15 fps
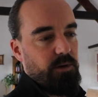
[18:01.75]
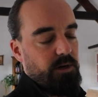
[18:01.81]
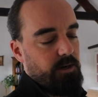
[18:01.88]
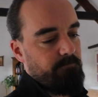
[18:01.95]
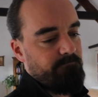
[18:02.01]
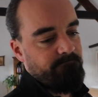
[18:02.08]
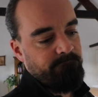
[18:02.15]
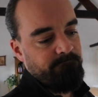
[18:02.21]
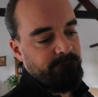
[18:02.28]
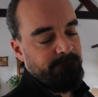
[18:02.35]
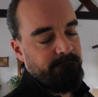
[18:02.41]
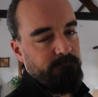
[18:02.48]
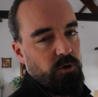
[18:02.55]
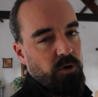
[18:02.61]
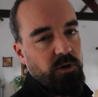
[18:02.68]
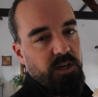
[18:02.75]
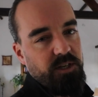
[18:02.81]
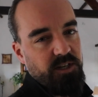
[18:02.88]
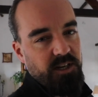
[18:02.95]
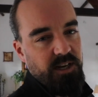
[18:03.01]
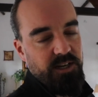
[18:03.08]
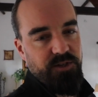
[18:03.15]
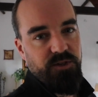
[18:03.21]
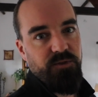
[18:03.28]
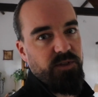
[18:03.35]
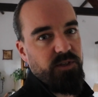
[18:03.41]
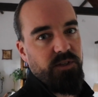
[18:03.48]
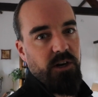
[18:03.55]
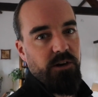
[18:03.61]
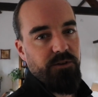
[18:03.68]
but Augusta National's
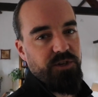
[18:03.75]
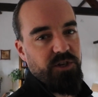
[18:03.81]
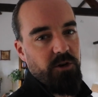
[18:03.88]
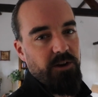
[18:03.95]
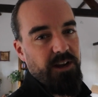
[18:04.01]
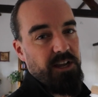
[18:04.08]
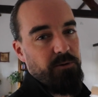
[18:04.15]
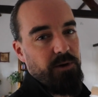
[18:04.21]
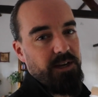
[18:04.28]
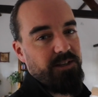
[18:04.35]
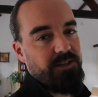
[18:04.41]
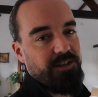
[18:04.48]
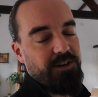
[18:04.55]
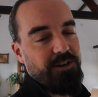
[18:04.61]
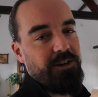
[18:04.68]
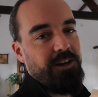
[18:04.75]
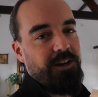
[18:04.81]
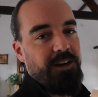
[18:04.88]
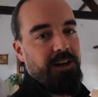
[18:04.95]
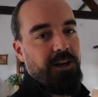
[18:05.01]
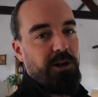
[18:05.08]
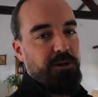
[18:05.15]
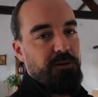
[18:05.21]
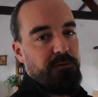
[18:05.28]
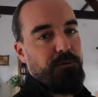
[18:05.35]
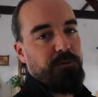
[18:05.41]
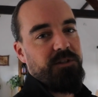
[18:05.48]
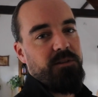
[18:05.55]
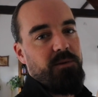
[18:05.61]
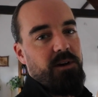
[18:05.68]
the star of the show anyway, so looking
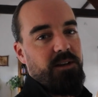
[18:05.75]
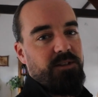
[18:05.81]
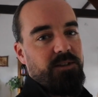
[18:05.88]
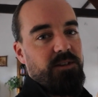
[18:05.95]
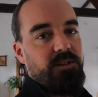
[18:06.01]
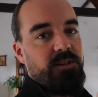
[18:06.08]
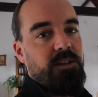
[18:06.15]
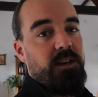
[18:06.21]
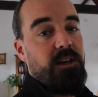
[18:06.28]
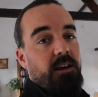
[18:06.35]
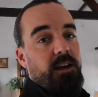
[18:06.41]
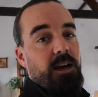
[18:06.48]
forward to the Masters,